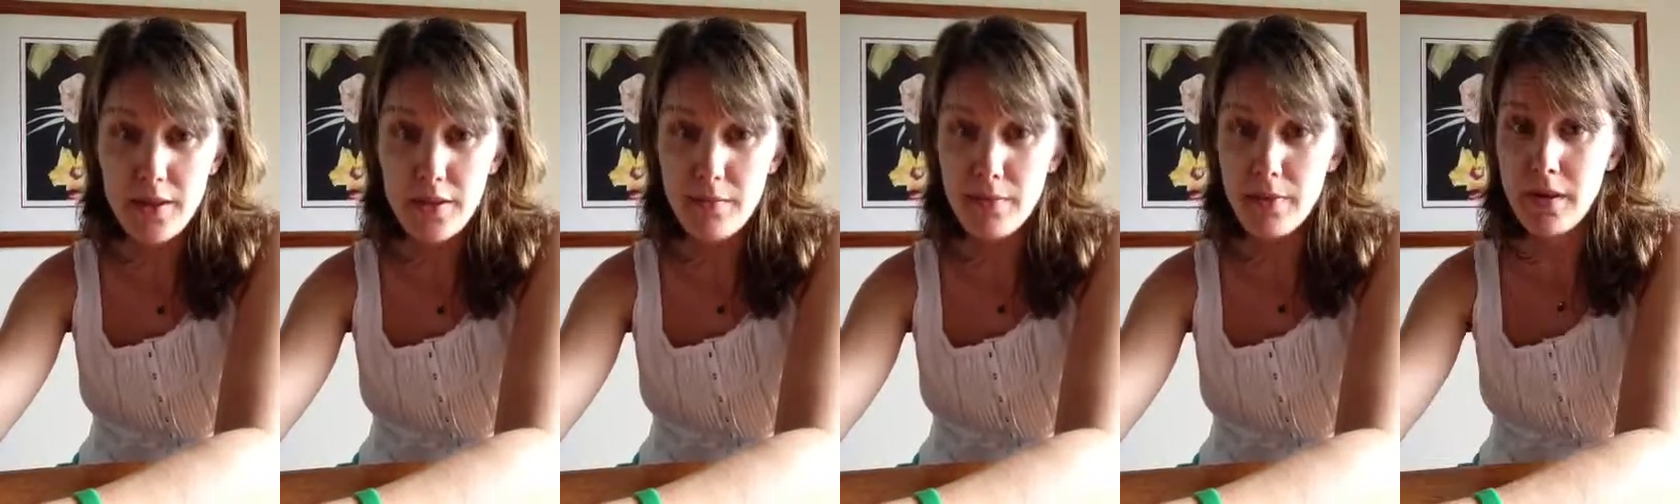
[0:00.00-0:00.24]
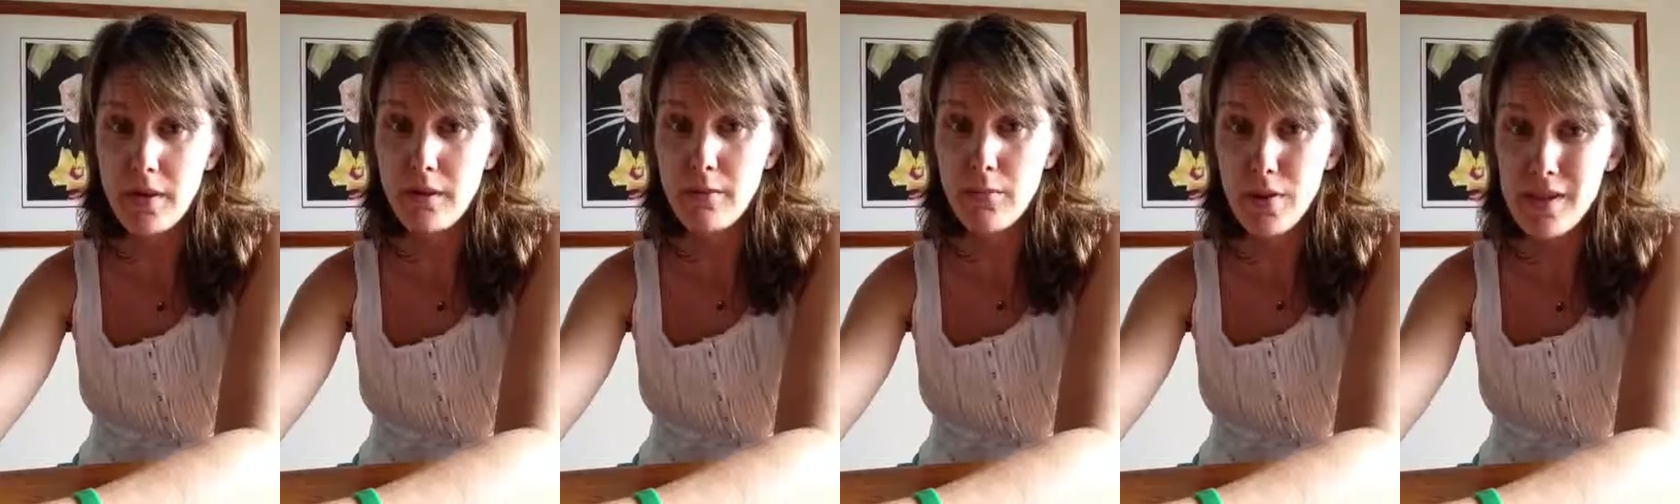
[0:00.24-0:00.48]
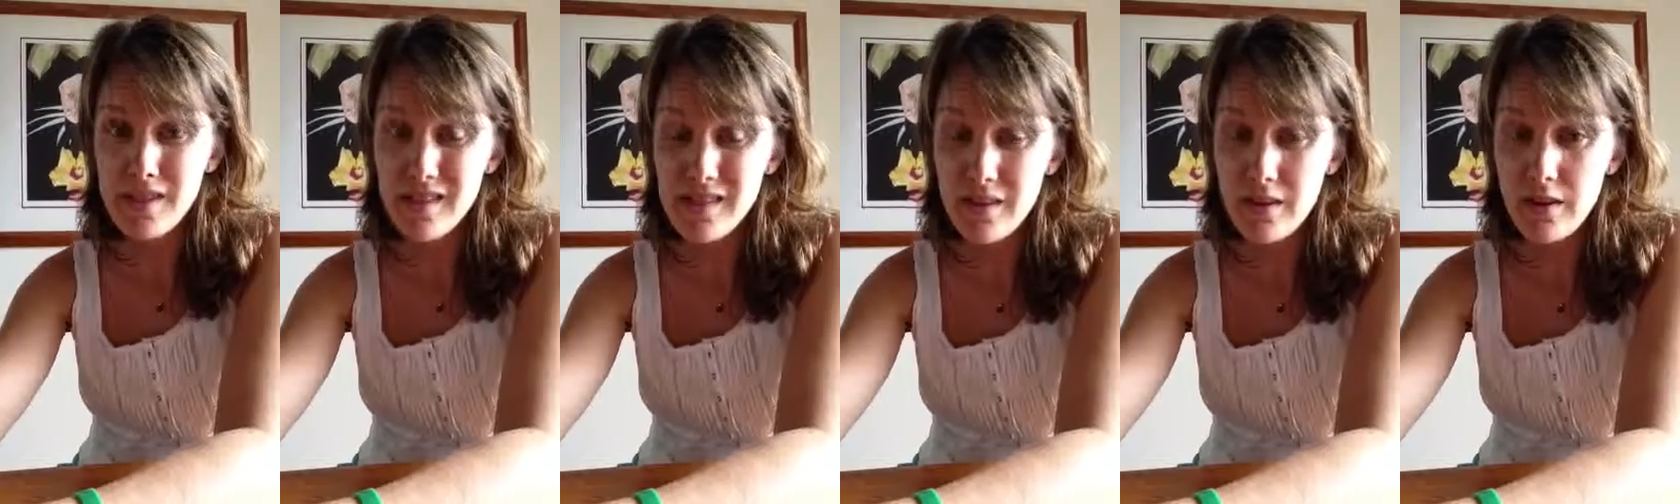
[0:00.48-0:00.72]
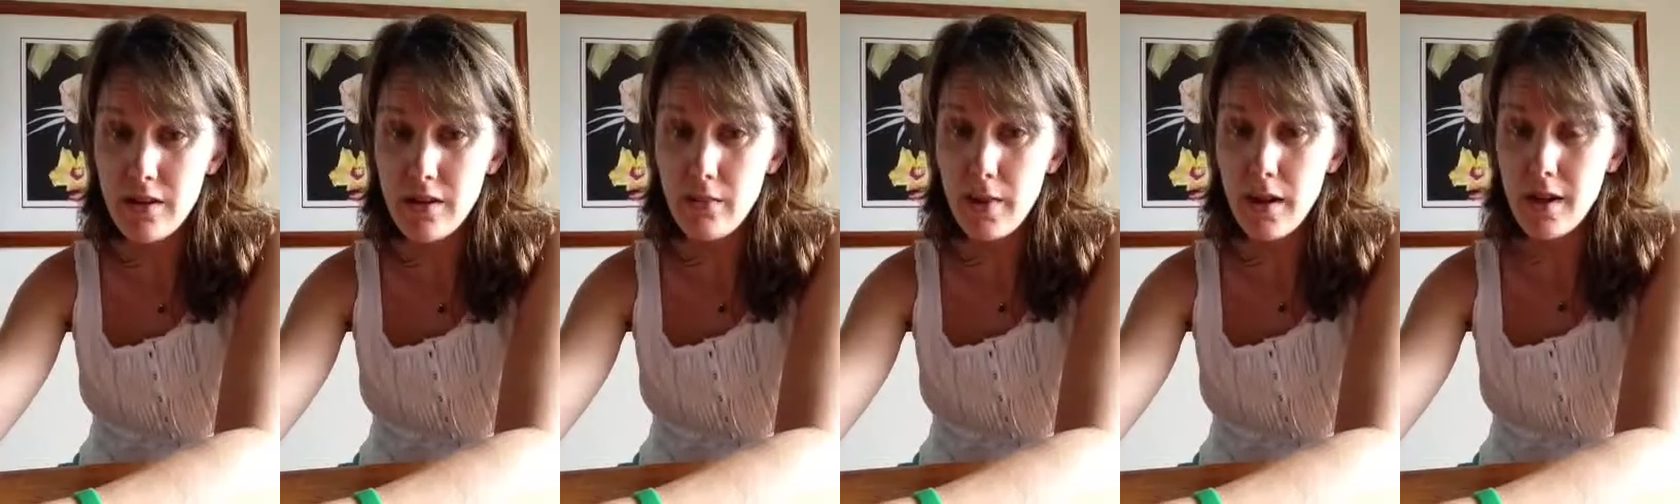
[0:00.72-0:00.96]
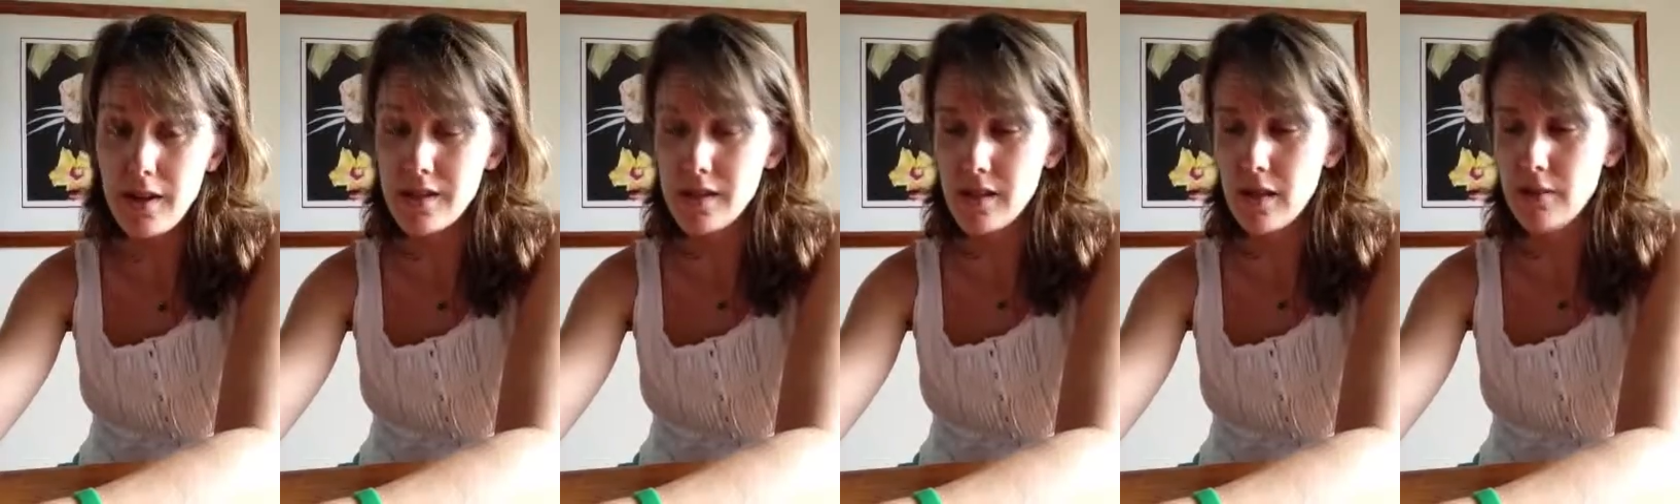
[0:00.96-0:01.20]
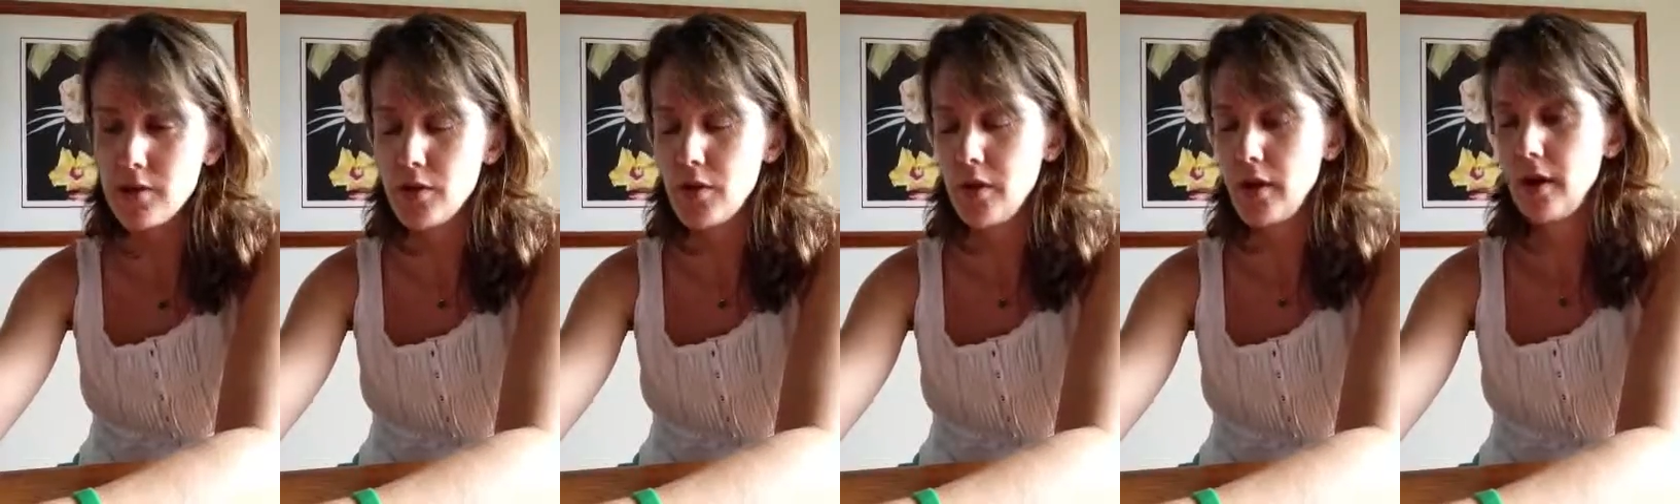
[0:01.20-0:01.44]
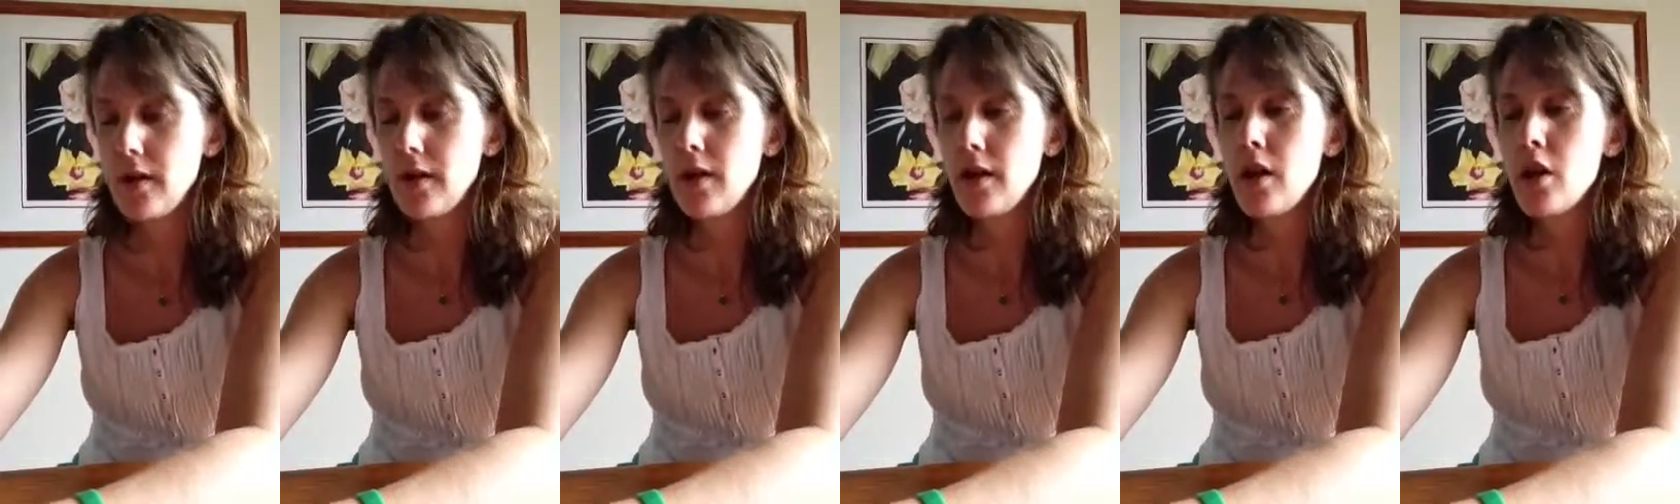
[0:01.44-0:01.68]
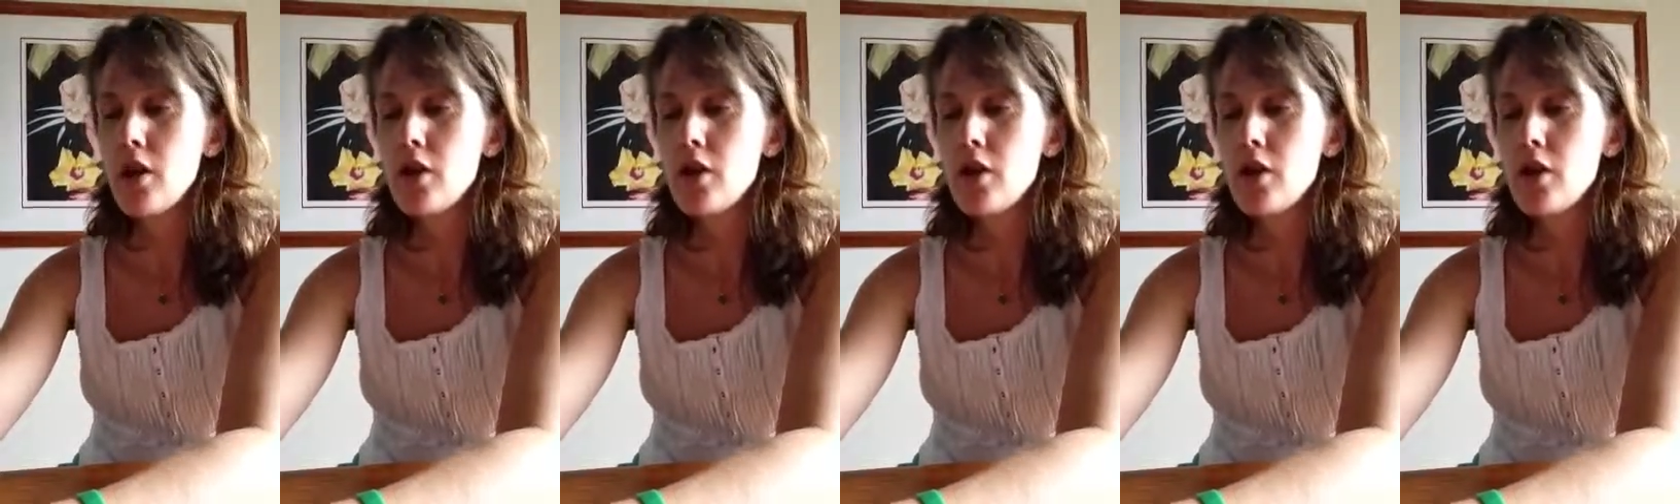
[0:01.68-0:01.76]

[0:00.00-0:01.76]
You're putting poison in your body. Stop doing it.